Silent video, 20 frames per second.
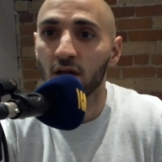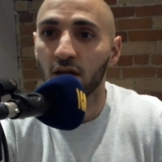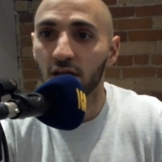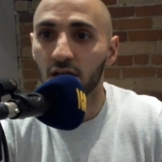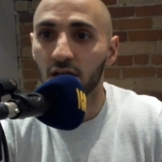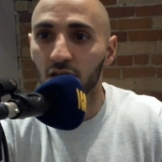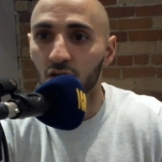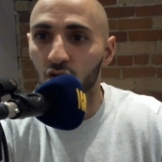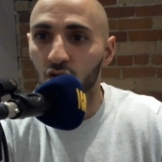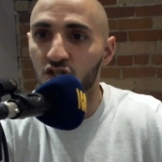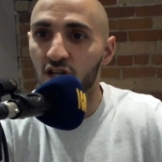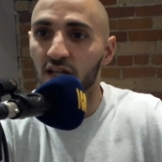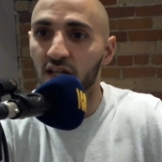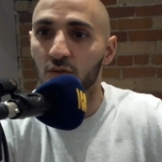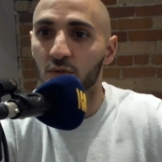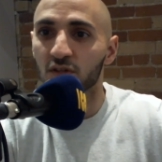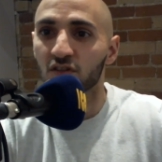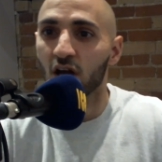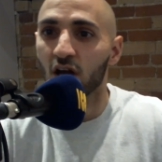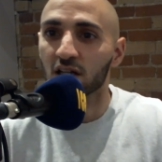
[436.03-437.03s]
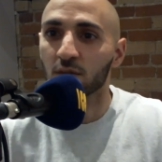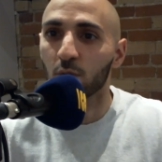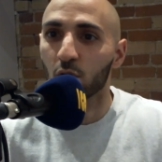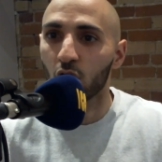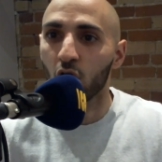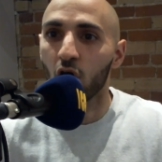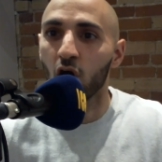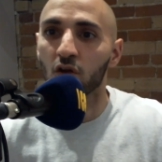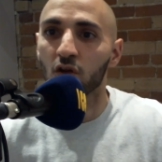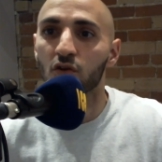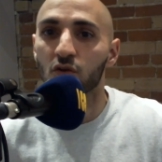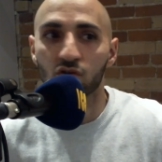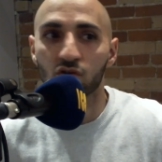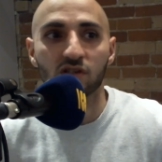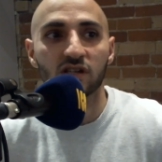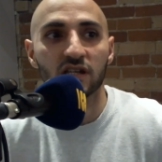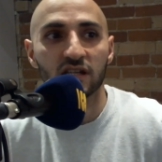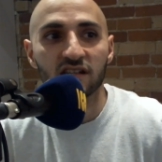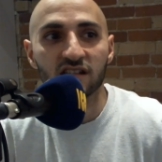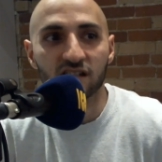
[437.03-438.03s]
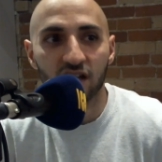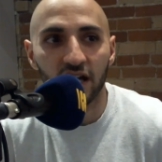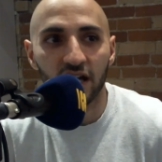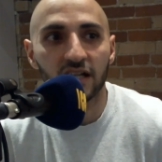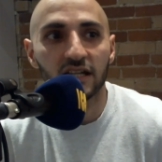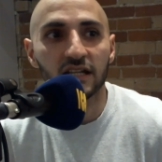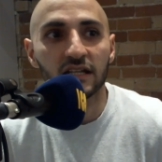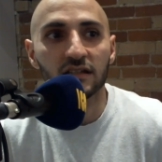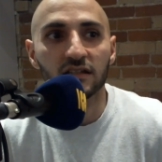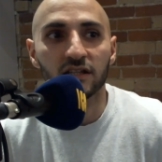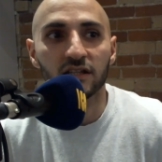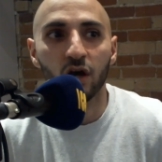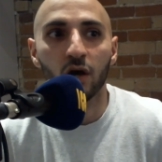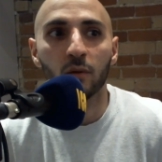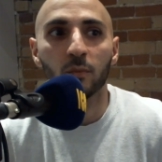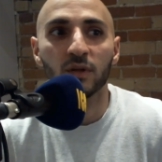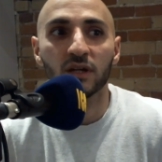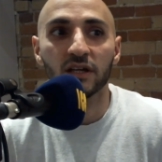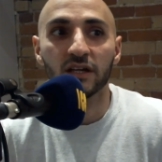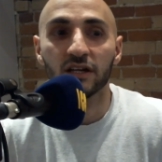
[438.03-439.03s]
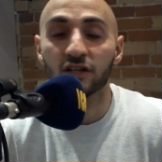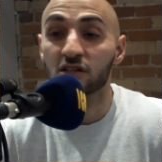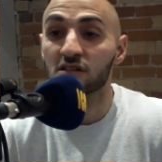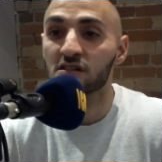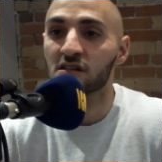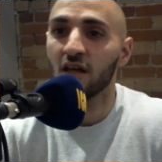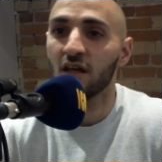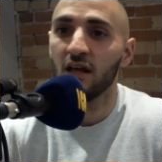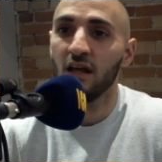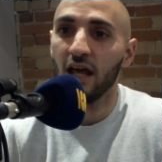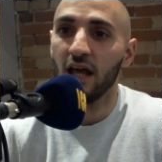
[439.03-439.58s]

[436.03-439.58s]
You know, Chandler, we talked about all those exciting Lyon players.